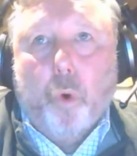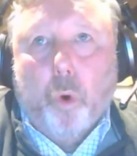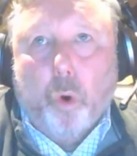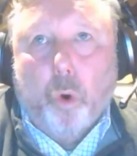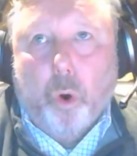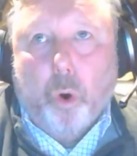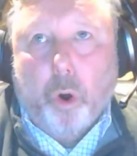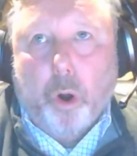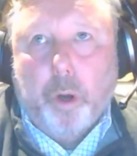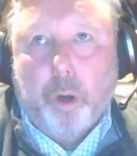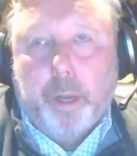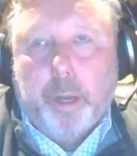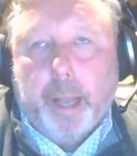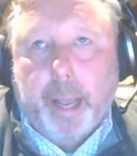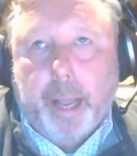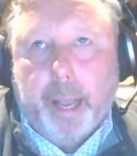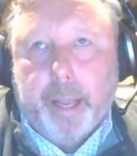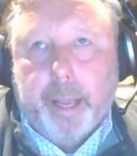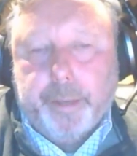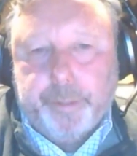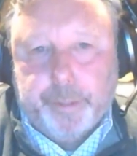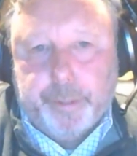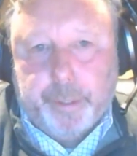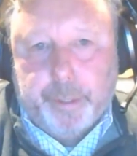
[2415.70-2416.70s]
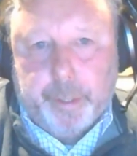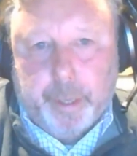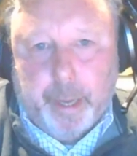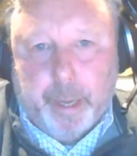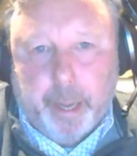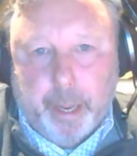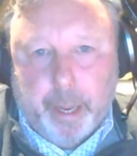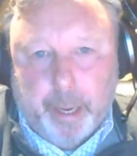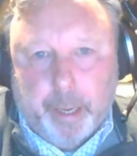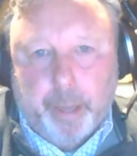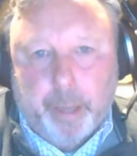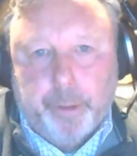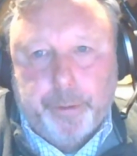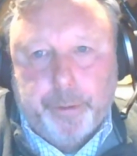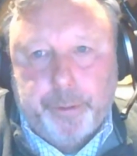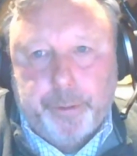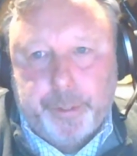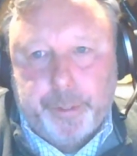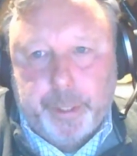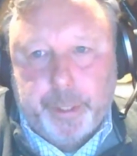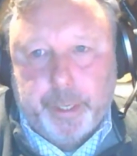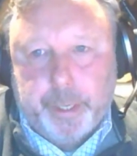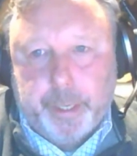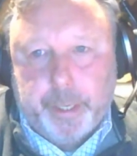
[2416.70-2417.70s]
or as an
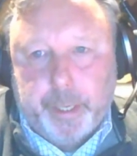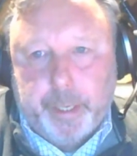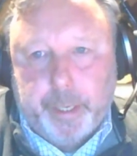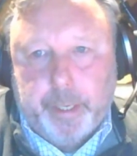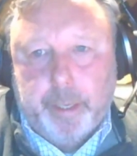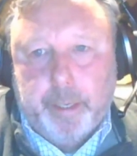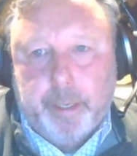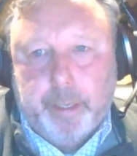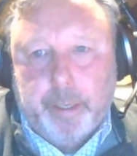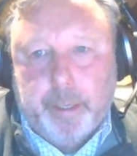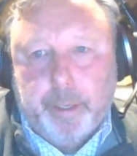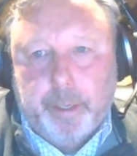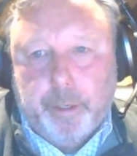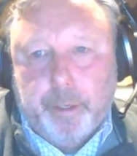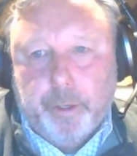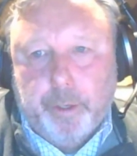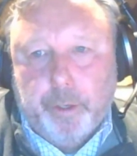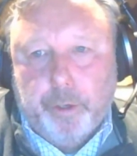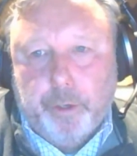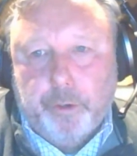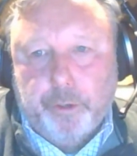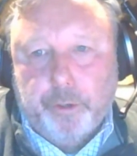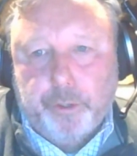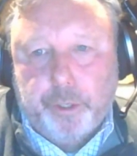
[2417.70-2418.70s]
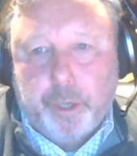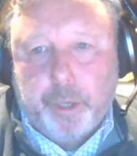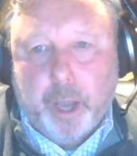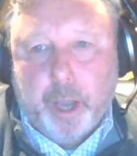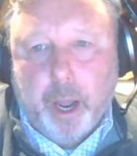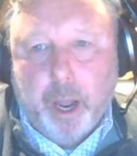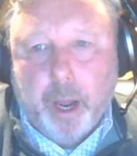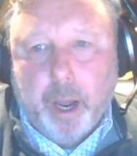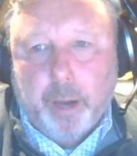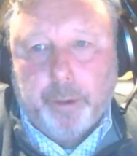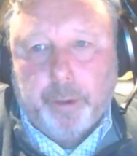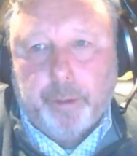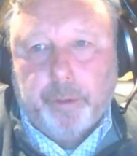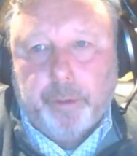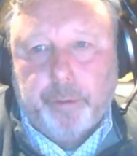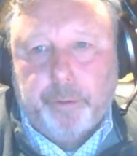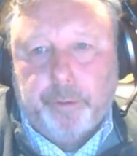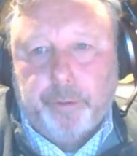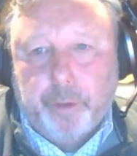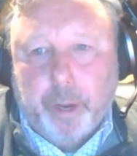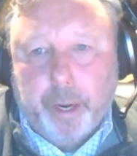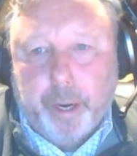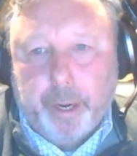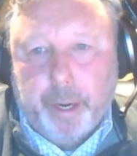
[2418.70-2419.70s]
LLC. You just can't
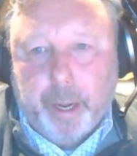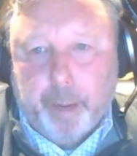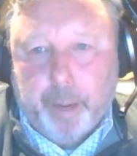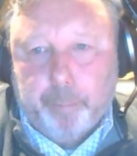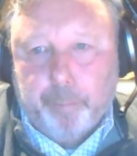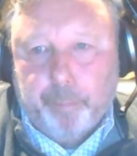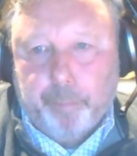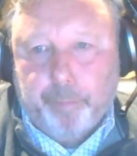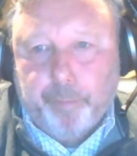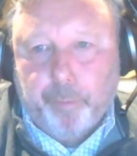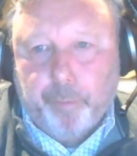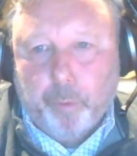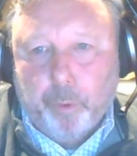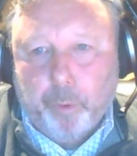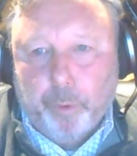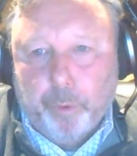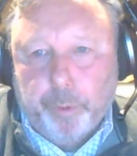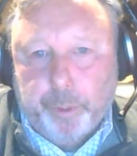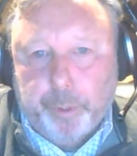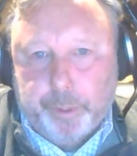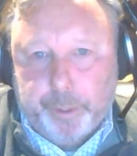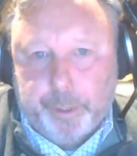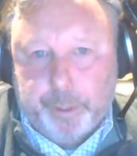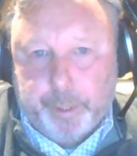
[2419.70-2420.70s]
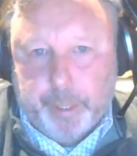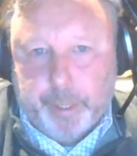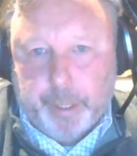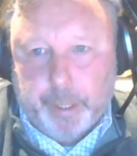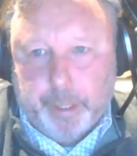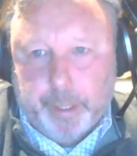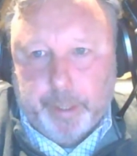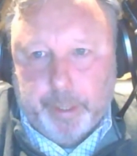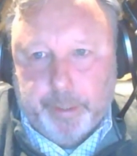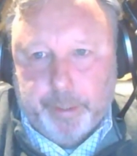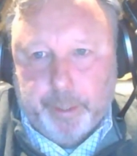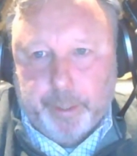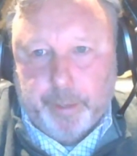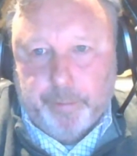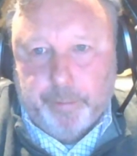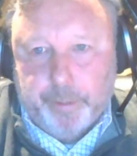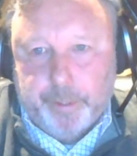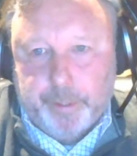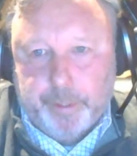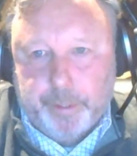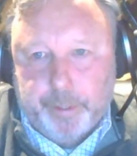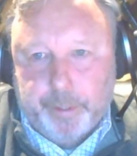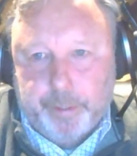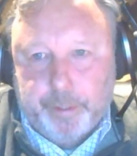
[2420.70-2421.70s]
sign up for the dealing
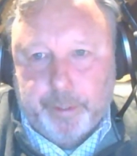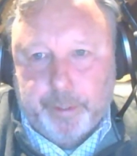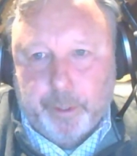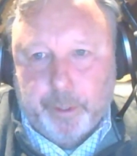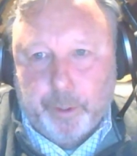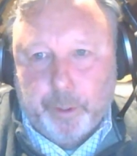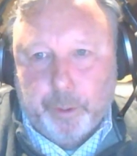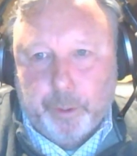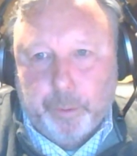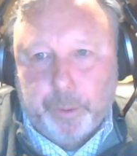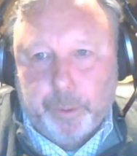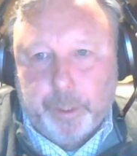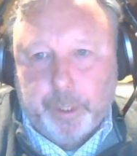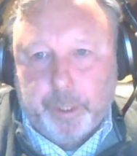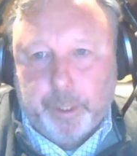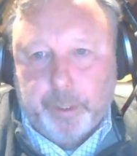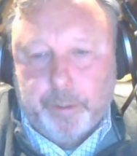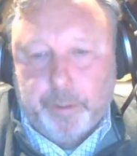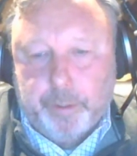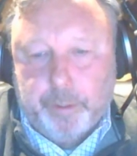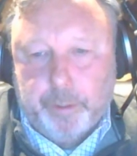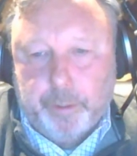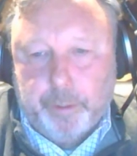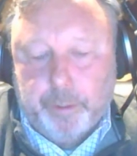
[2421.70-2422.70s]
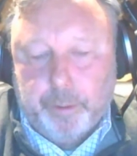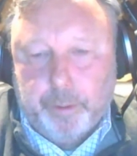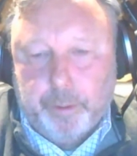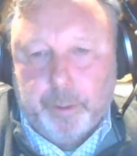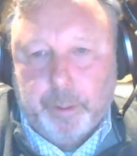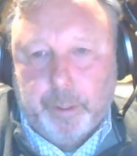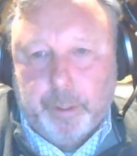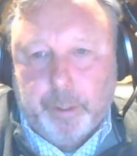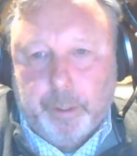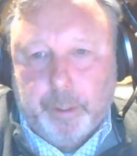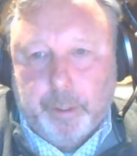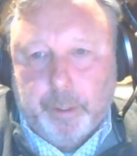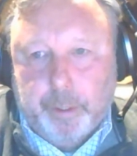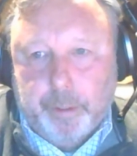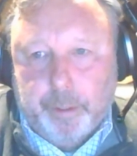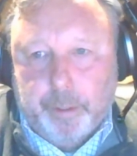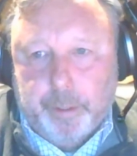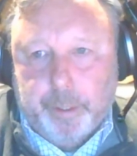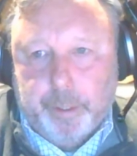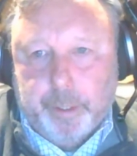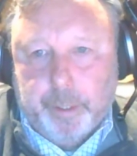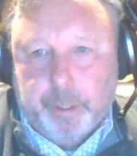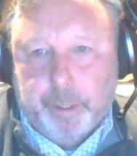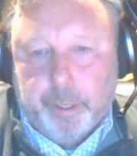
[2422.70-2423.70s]
services. So you would need to
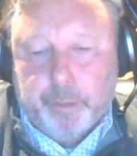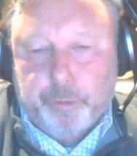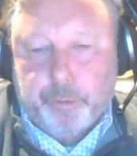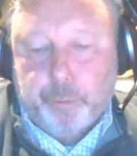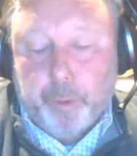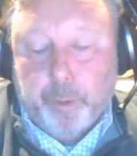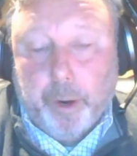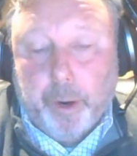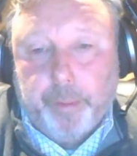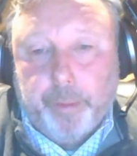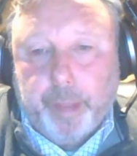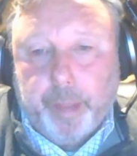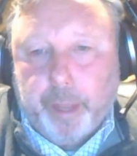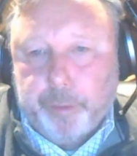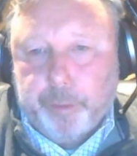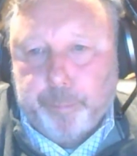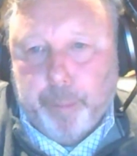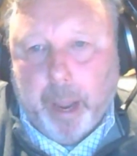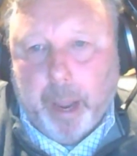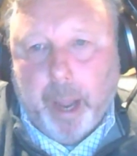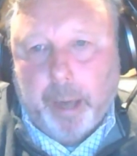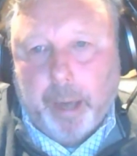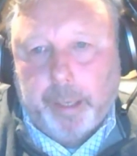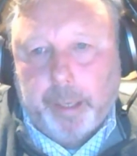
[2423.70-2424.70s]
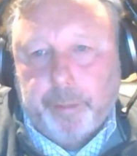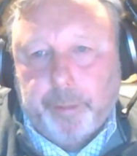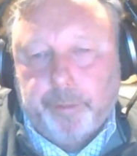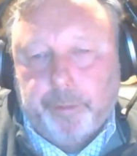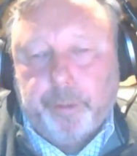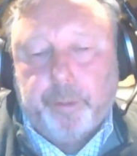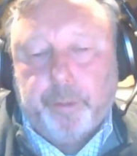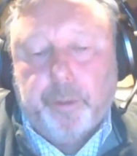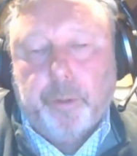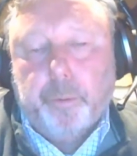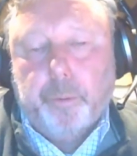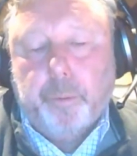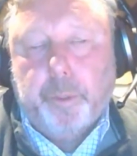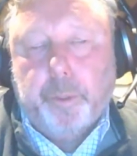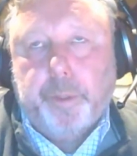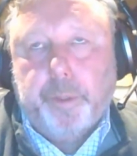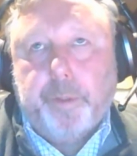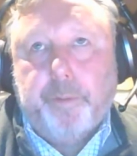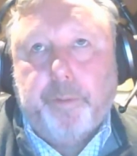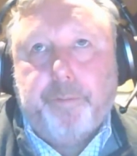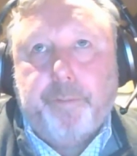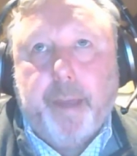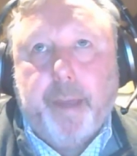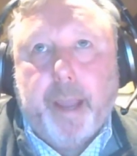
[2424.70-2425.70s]
deal elsewhere. And that's partly to do
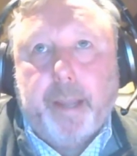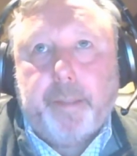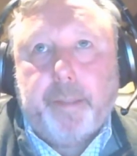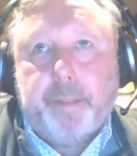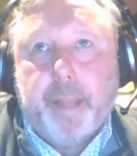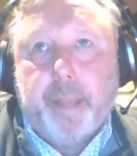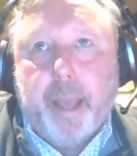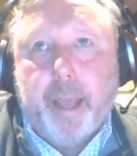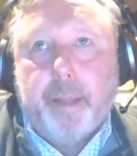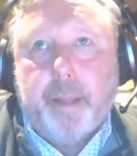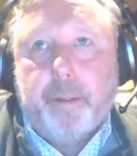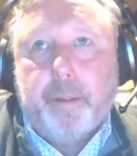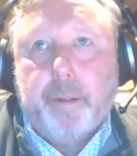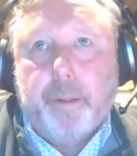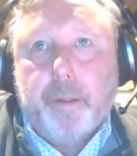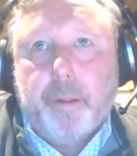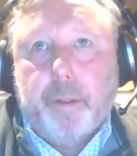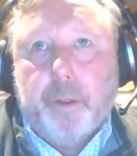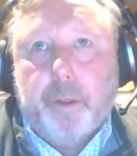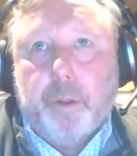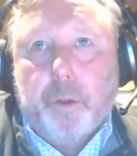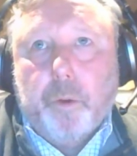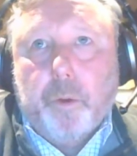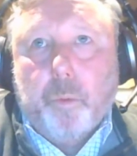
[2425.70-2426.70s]
with the fact that